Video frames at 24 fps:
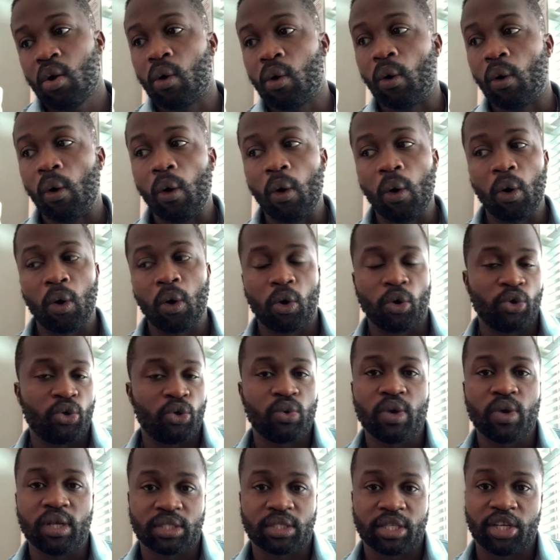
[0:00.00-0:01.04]
or
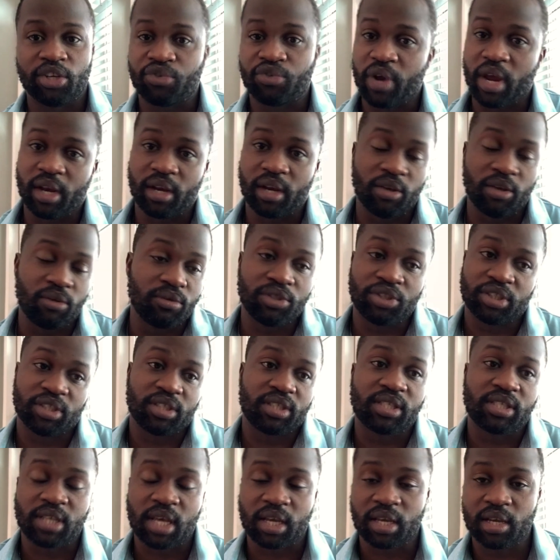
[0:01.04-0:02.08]
you as a trainer, you
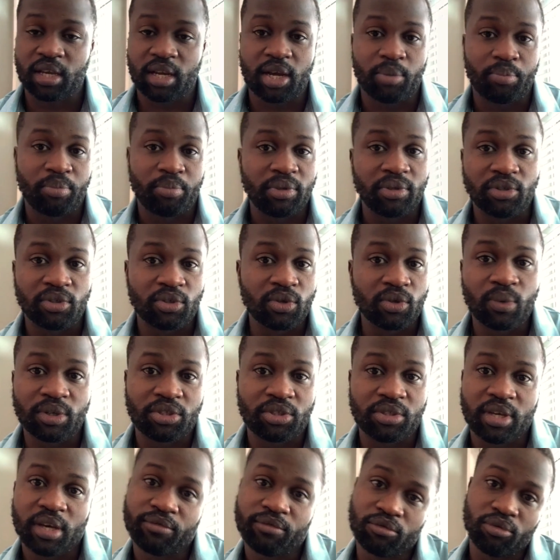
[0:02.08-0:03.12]
just suck it up and do what
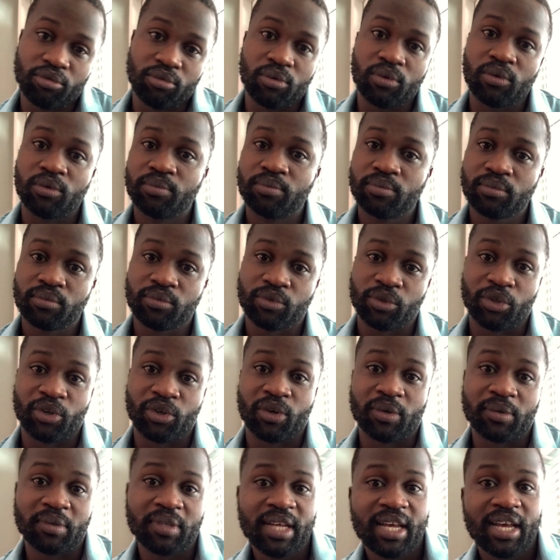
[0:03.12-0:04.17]
you have to do. You
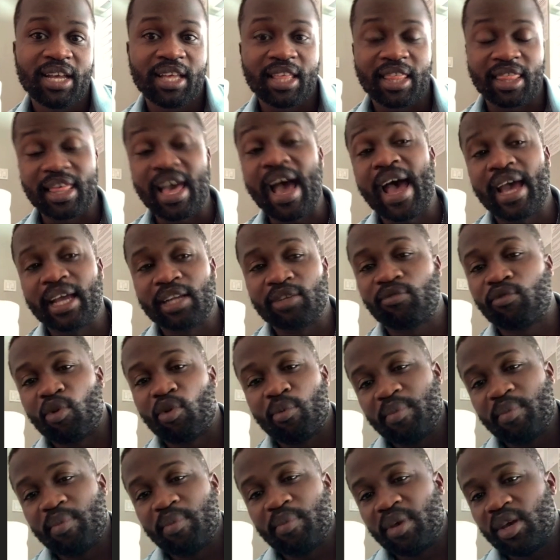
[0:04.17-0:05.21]
know, that for
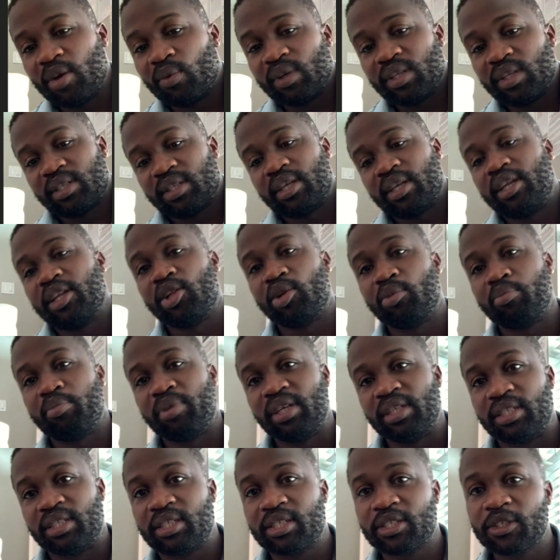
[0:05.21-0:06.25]
me was a little
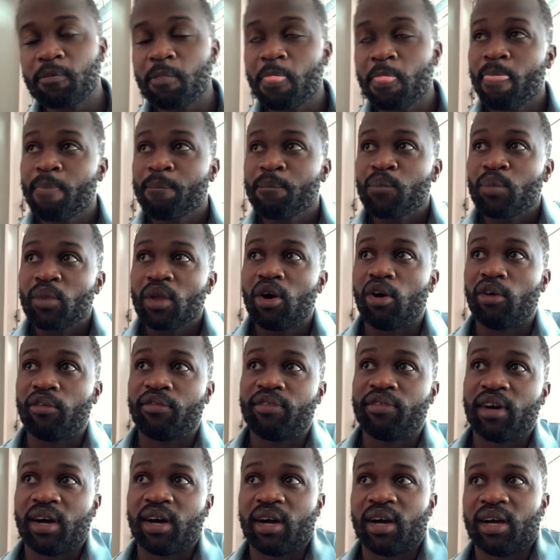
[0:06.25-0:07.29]
bit of
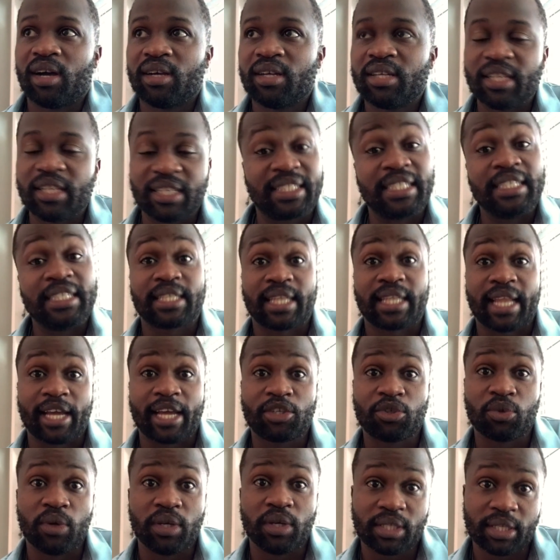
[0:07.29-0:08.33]
a dislike
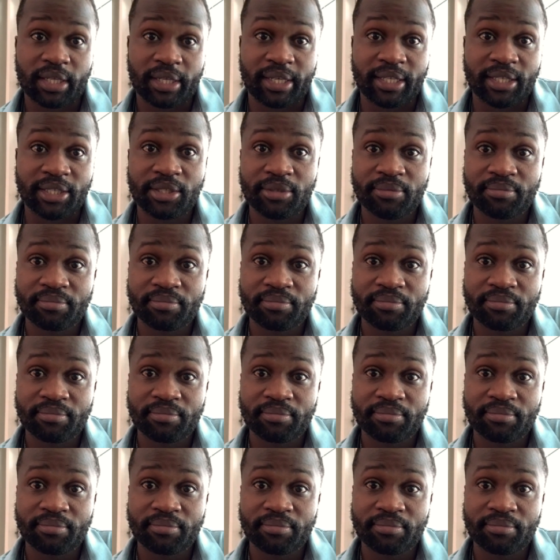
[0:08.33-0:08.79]
to it, at least.